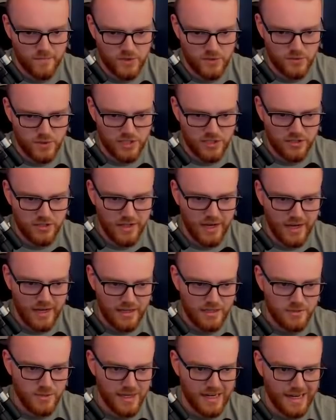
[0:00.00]
is we can do that,
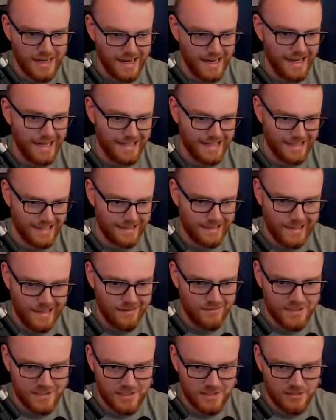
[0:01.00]
is we got to hide it.
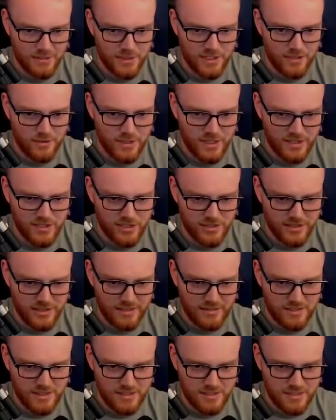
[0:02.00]
Obviously, we don't want to just
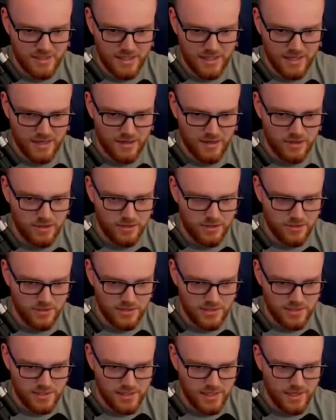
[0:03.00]
leave this sitting out here doing
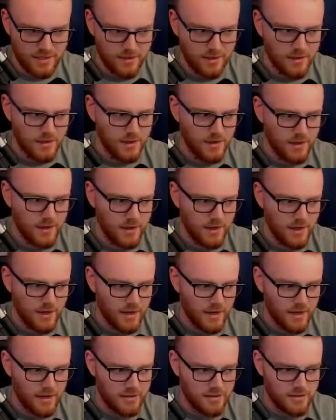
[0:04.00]
this thing.
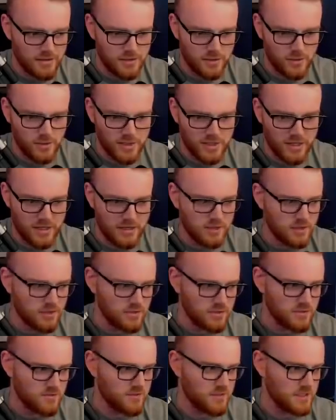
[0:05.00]
So we got to do
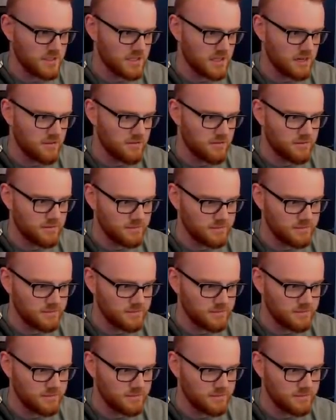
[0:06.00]
some fun stuff.